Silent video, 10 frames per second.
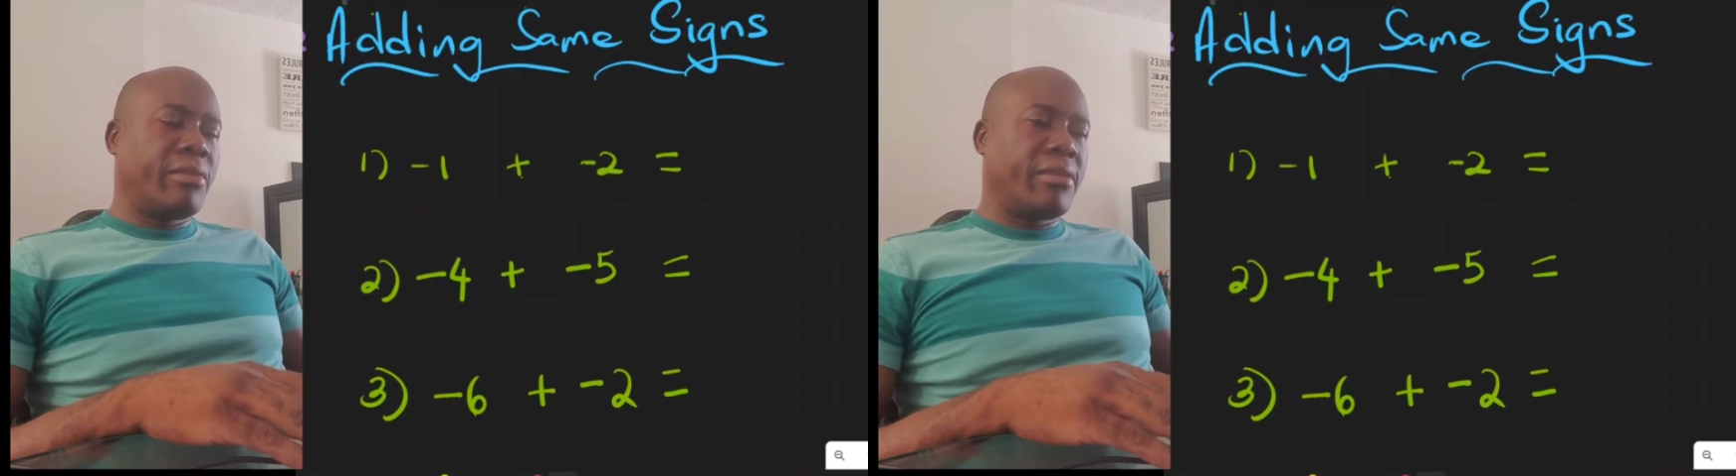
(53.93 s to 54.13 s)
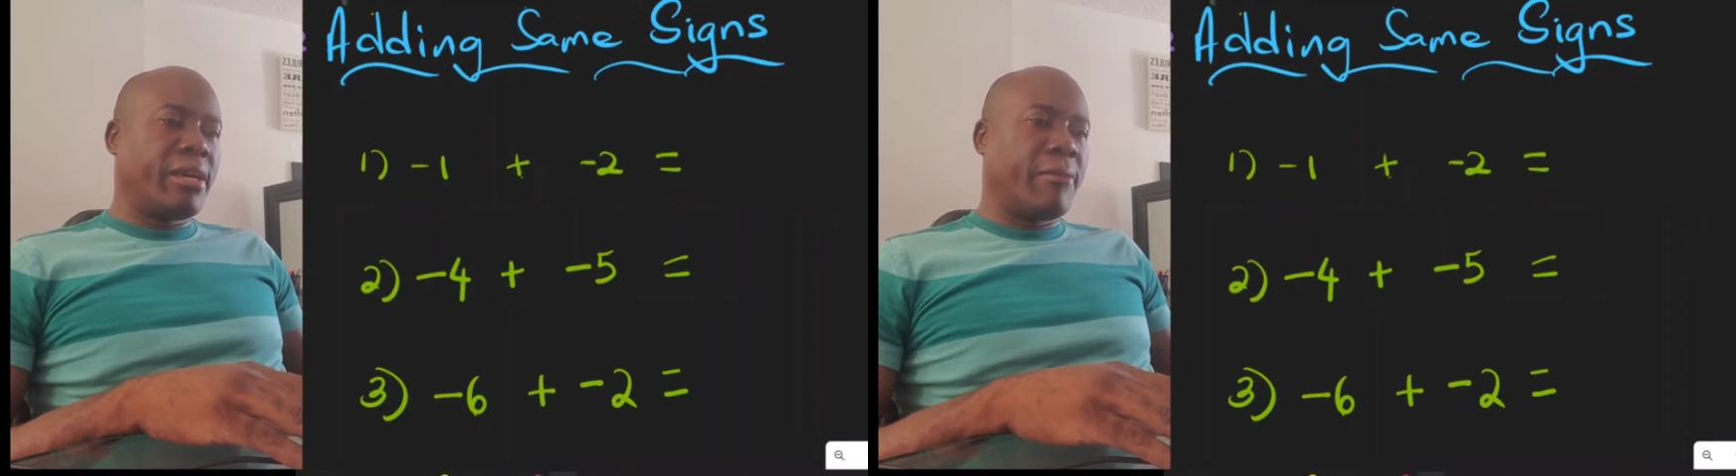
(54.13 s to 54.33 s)

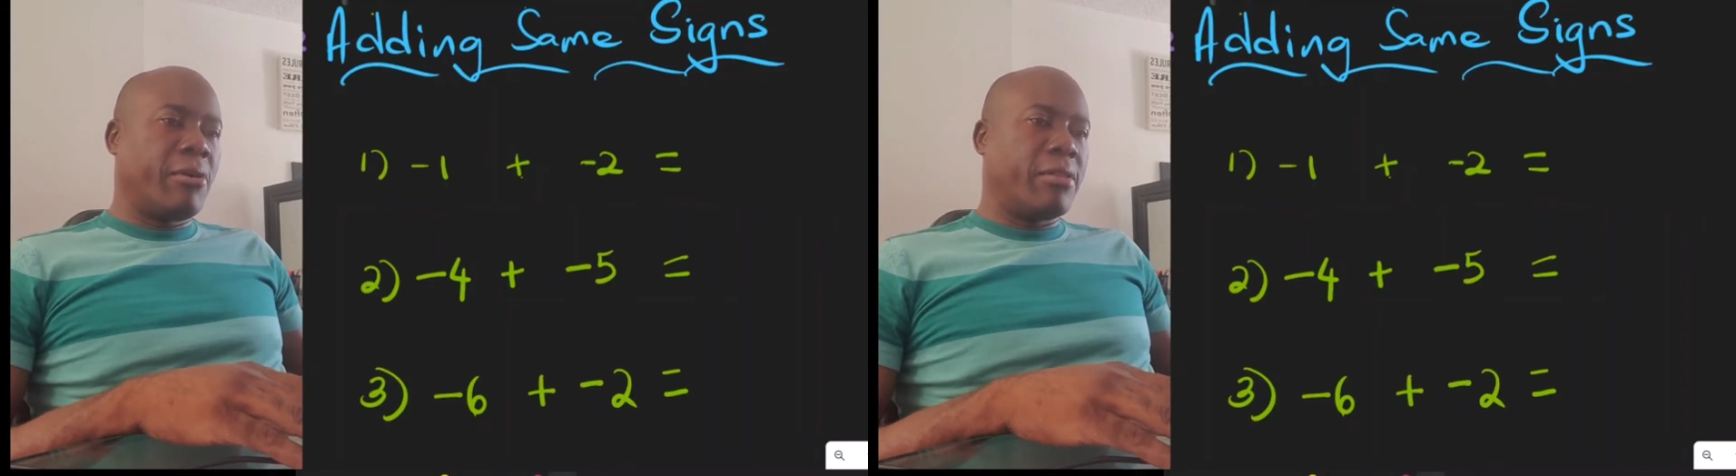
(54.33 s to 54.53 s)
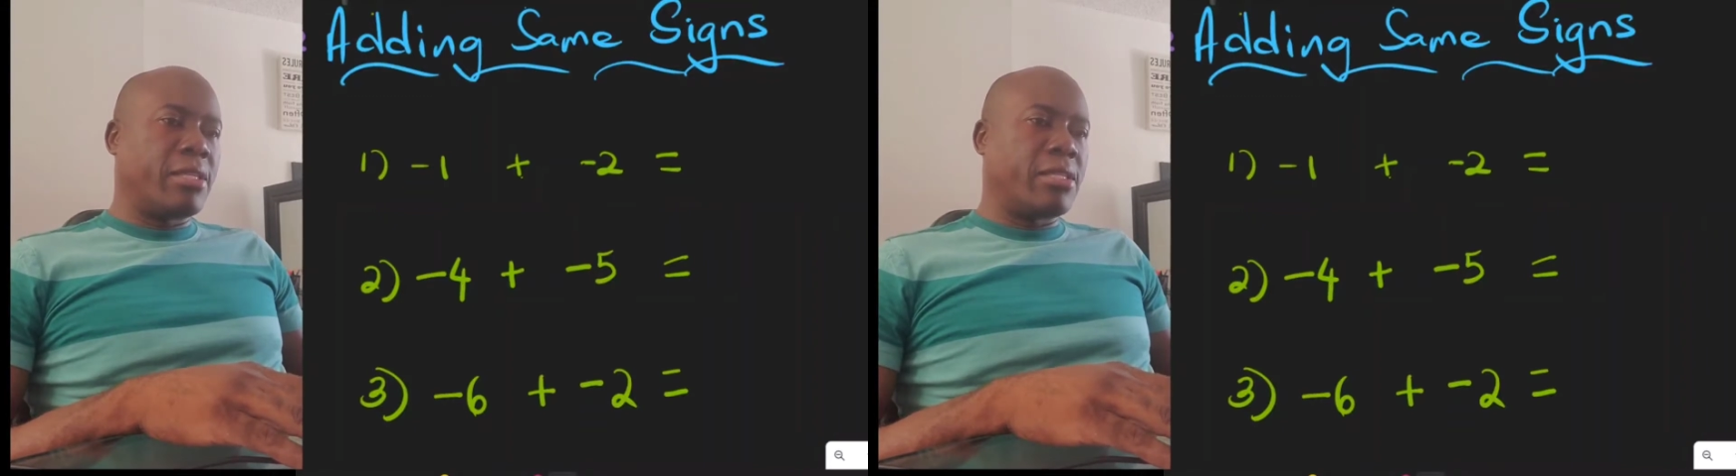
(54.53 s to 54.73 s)
think
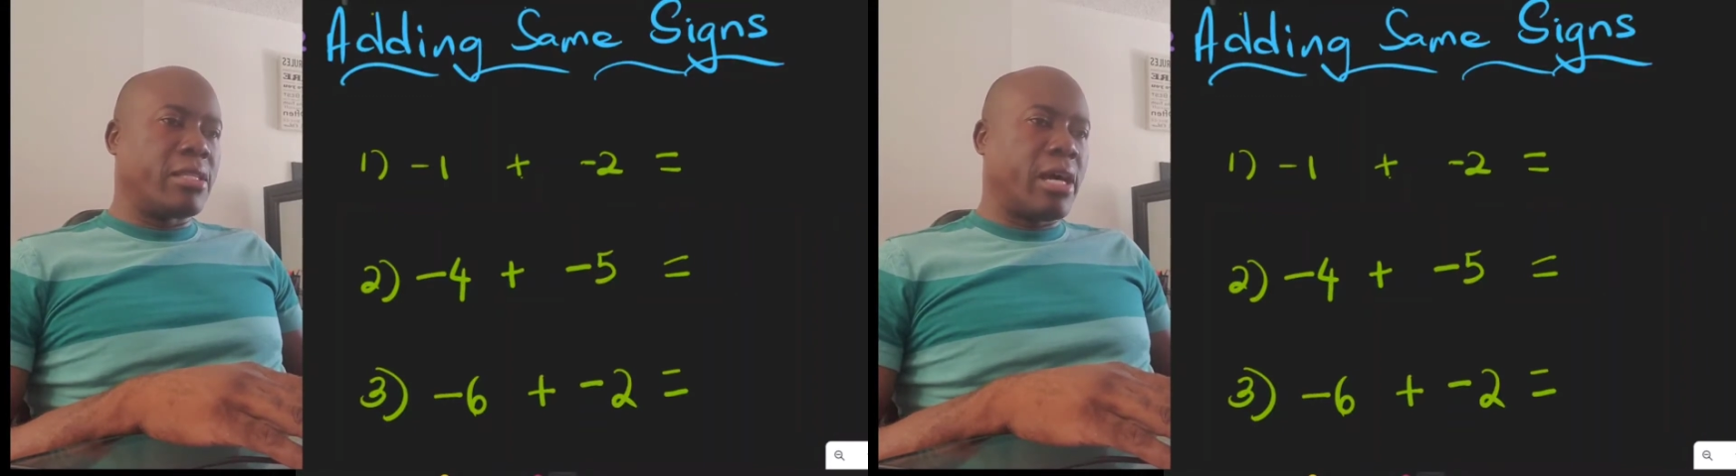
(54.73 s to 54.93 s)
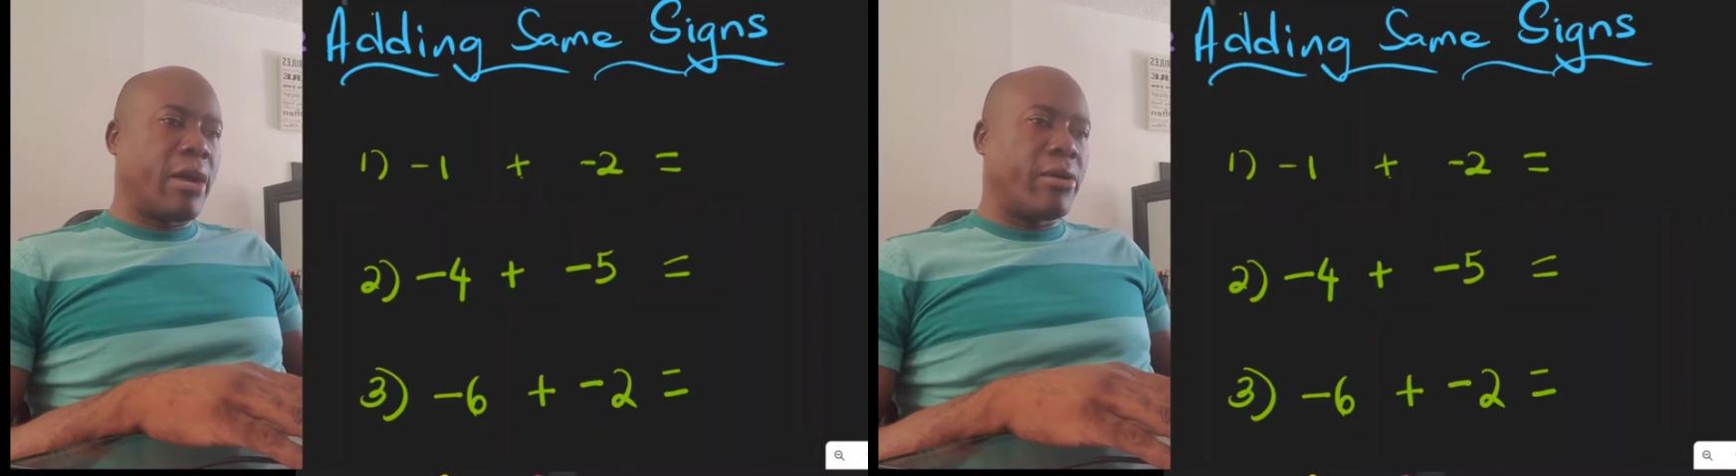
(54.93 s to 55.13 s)
about this
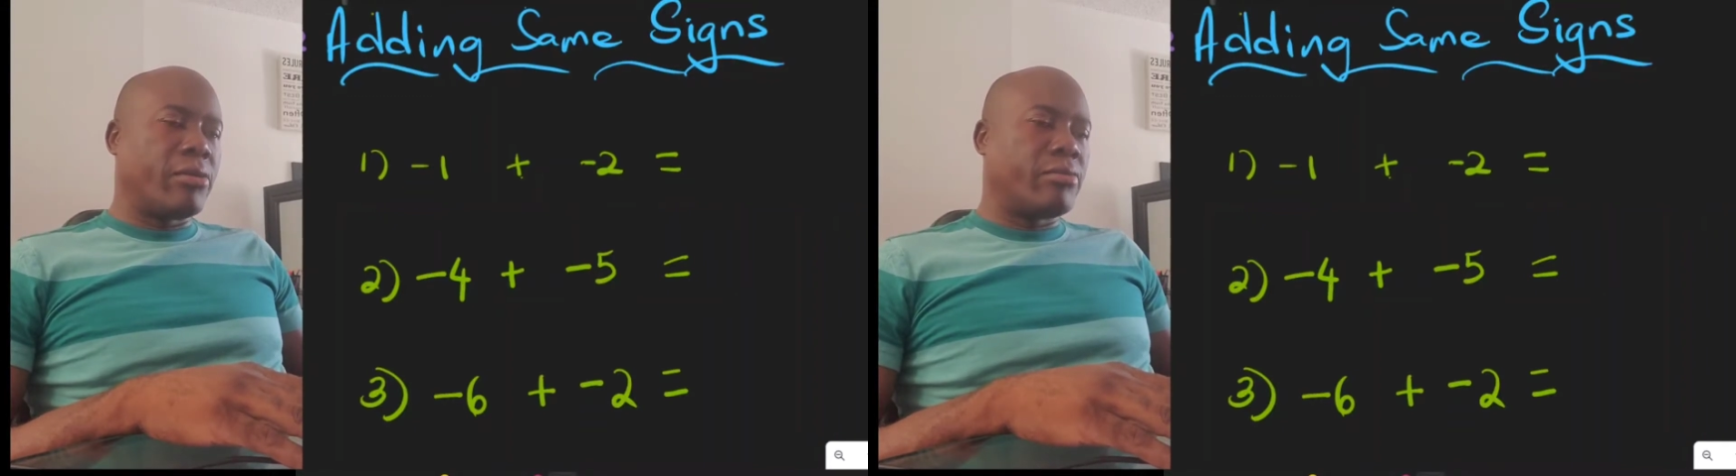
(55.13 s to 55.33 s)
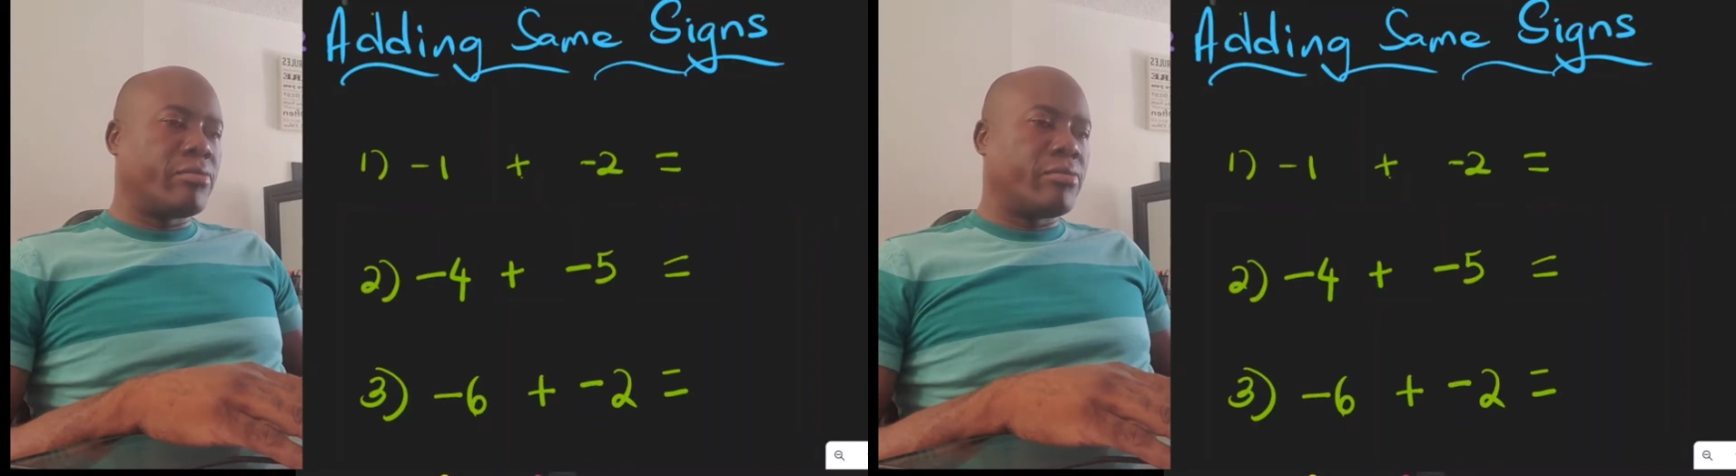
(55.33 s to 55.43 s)
scenario.